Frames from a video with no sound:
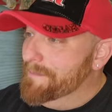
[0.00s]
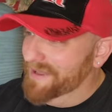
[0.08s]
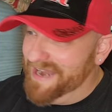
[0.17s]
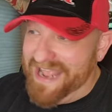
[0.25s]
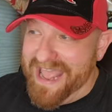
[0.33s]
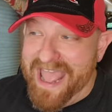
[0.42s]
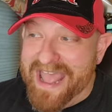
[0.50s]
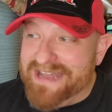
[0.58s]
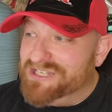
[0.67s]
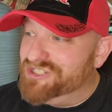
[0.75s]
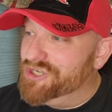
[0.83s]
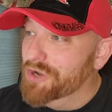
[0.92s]
but I
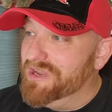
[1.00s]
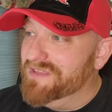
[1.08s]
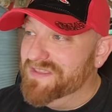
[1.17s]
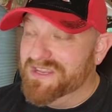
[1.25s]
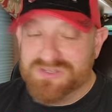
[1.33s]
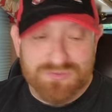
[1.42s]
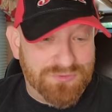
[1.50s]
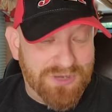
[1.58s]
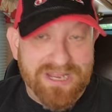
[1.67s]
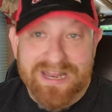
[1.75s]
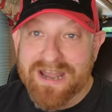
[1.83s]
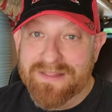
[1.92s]
had to show you these
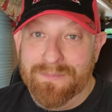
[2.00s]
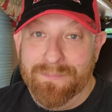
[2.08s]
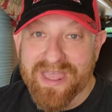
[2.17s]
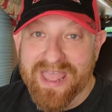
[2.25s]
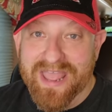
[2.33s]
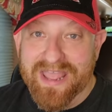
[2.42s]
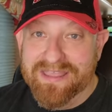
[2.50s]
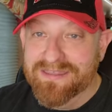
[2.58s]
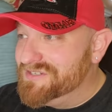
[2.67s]
right out of the bag.